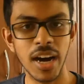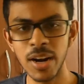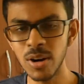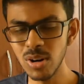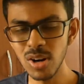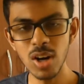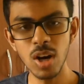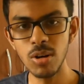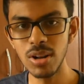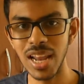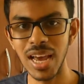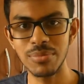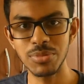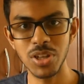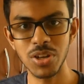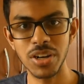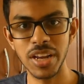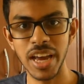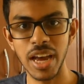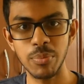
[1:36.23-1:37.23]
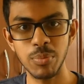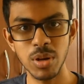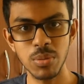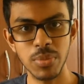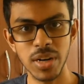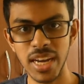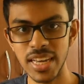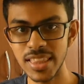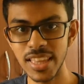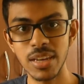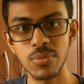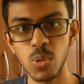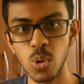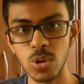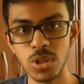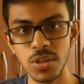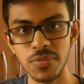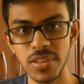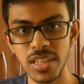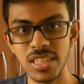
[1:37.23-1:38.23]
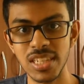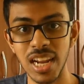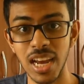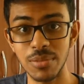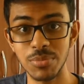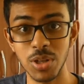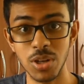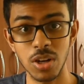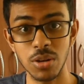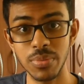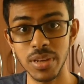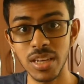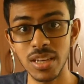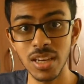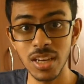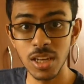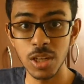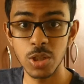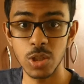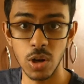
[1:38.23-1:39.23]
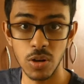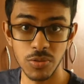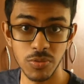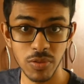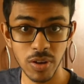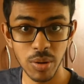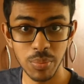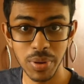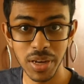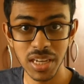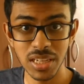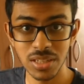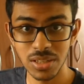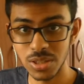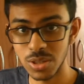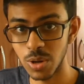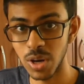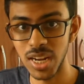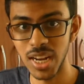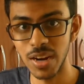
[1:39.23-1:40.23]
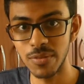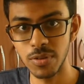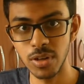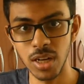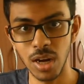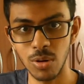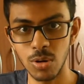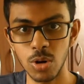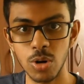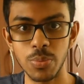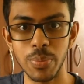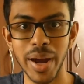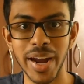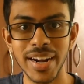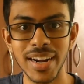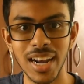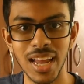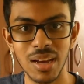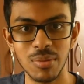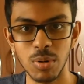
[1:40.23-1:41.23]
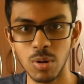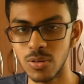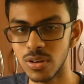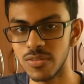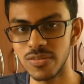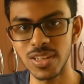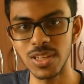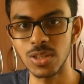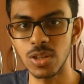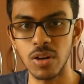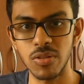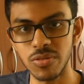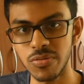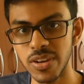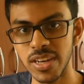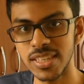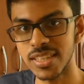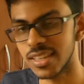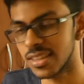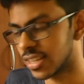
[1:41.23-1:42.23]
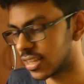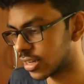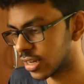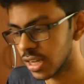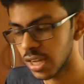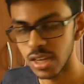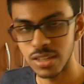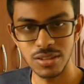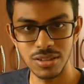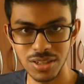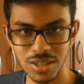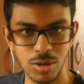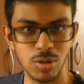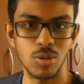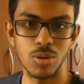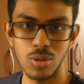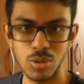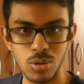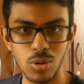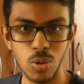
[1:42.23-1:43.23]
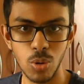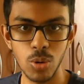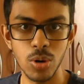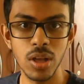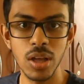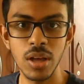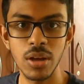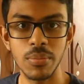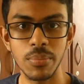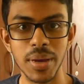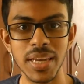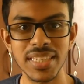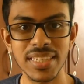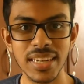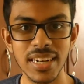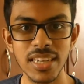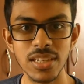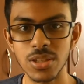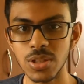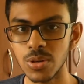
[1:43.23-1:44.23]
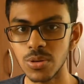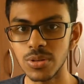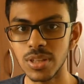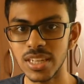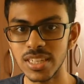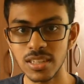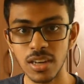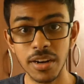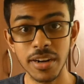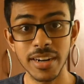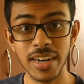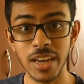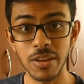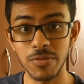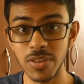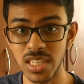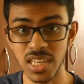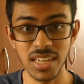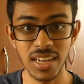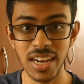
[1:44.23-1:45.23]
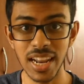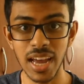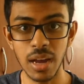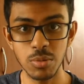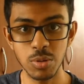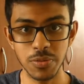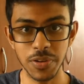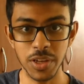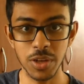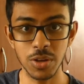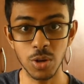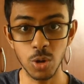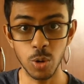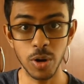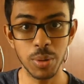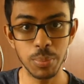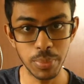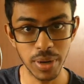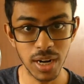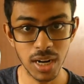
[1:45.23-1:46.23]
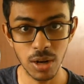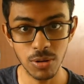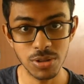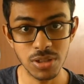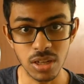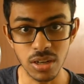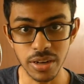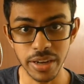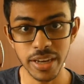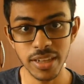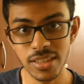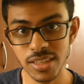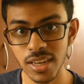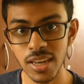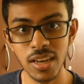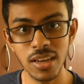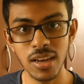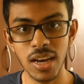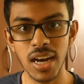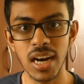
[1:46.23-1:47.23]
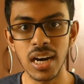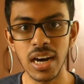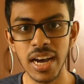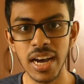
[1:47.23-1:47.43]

I don't know how labs are going to happen, but I think most of these labs are going to be software based, so I'll have to download MATLAB or one of these softwares and then just, you know, code basically. So these aren't like physical labs where you go and build out circuits, and